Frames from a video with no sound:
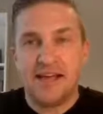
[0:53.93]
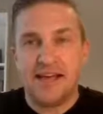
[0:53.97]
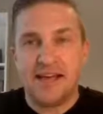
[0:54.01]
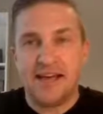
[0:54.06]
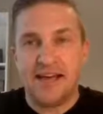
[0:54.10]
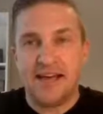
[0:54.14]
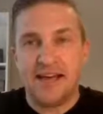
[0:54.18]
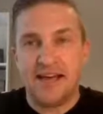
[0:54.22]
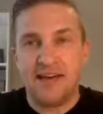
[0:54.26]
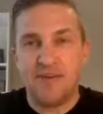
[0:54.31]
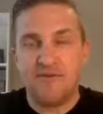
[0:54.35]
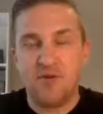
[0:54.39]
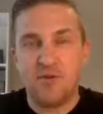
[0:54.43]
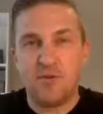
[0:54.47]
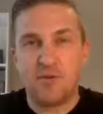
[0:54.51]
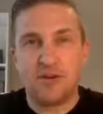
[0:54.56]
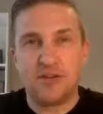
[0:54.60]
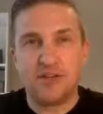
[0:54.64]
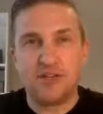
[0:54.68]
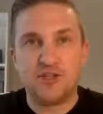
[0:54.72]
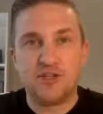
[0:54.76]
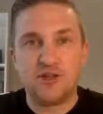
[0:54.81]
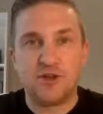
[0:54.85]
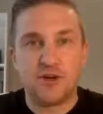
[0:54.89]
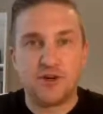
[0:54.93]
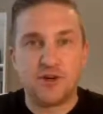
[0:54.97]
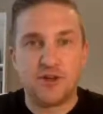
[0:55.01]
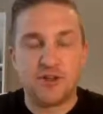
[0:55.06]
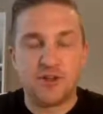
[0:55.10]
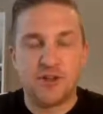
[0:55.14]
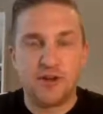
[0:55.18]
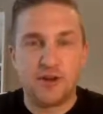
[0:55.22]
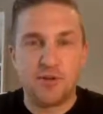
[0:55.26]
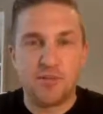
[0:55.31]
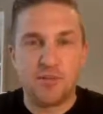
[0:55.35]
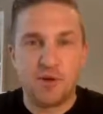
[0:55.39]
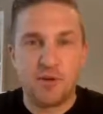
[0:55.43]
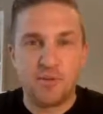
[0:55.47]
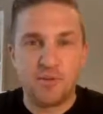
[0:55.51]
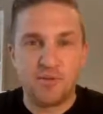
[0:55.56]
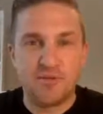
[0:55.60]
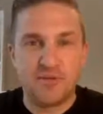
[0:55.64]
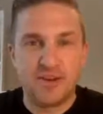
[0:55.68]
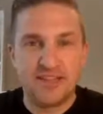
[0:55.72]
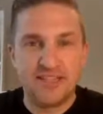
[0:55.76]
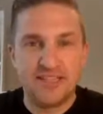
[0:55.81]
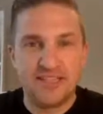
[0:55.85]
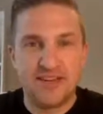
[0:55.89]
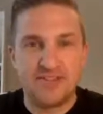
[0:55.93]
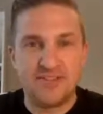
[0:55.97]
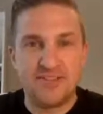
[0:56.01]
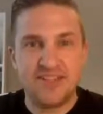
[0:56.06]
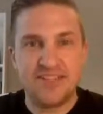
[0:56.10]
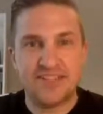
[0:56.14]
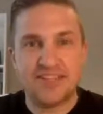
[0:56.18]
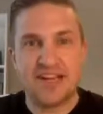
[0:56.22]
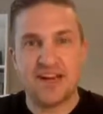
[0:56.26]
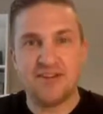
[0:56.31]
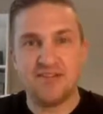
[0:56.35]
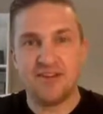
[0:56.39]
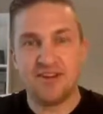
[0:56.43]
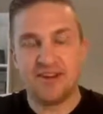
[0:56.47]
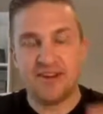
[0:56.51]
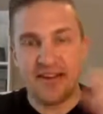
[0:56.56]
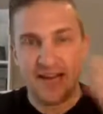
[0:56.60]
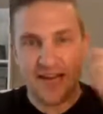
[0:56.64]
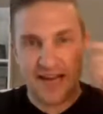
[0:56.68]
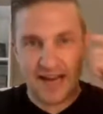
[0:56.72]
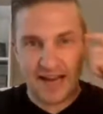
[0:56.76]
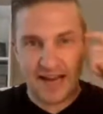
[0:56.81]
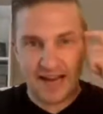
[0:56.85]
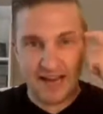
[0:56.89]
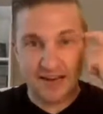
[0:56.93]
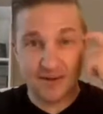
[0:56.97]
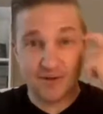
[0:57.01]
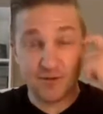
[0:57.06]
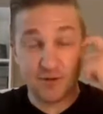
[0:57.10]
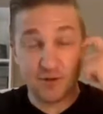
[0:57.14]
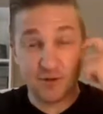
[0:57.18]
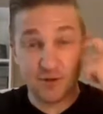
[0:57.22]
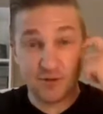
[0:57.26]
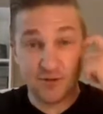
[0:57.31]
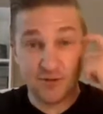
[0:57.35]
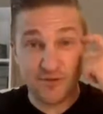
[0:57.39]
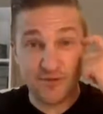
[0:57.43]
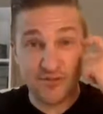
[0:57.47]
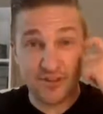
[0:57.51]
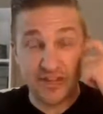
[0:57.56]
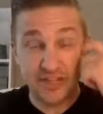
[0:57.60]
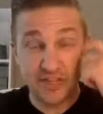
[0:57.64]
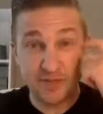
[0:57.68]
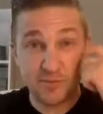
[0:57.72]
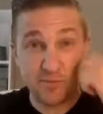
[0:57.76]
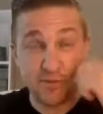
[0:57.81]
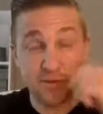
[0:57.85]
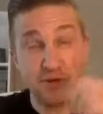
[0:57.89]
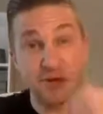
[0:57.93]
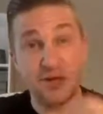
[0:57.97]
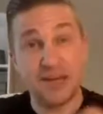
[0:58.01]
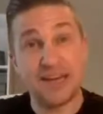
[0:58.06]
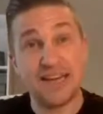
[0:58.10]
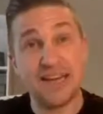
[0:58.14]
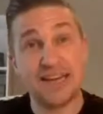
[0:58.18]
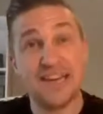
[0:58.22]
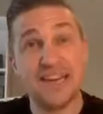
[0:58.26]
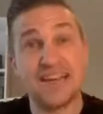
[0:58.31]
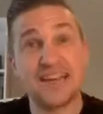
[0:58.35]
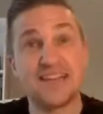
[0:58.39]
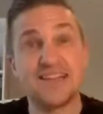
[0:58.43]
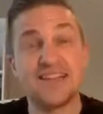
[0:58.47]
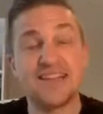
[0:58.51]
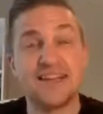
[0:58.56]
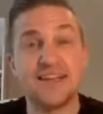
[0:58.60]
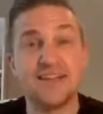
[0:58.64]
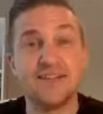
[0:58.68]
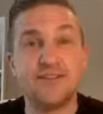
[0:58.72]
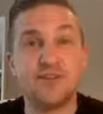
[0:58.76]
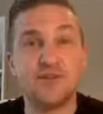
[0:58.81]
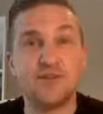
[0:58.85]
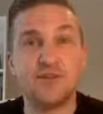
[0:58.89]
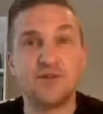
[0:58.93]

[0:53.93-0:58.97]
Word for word: uh, if you want to join on there, Paul McVeigh 77, and of course, Facebook and LinkedIn.